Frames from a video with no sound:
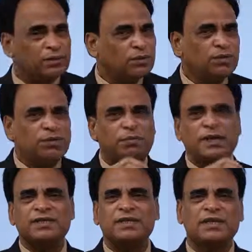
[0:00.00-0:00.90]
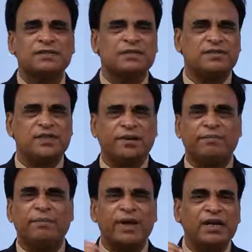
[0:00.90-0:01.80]
google plus is the
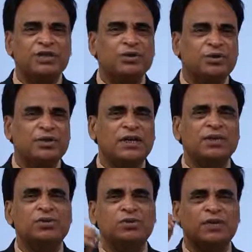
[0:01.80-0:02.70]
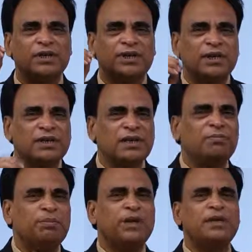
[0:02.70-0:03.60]
same make sure that you create
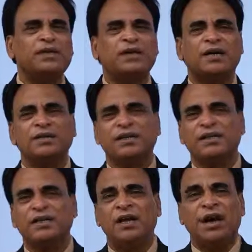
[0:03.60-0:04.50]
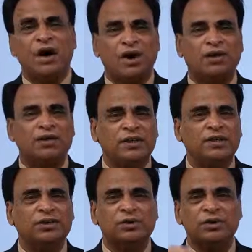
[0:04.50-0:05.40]
compelling content on
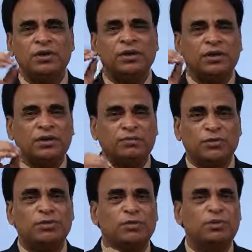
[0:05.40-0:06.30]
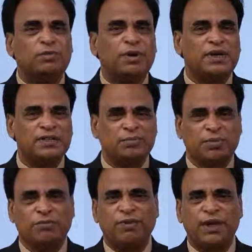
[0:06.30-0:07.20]
your google plus
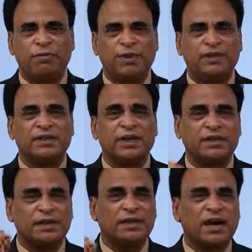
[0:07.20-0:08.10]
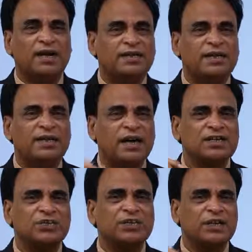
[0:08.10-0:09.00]
profile page and that content
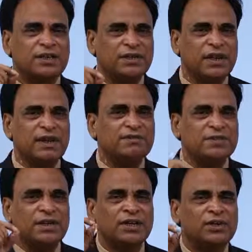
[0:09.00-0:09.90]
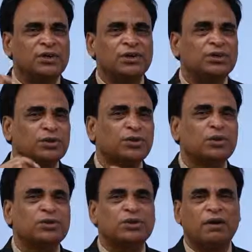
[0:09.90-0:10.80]
actually drives your
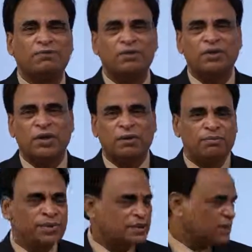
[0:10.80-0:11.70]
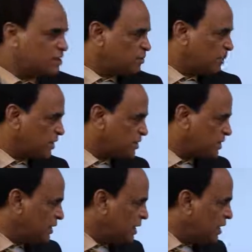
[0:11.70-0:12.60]
growth of your business page.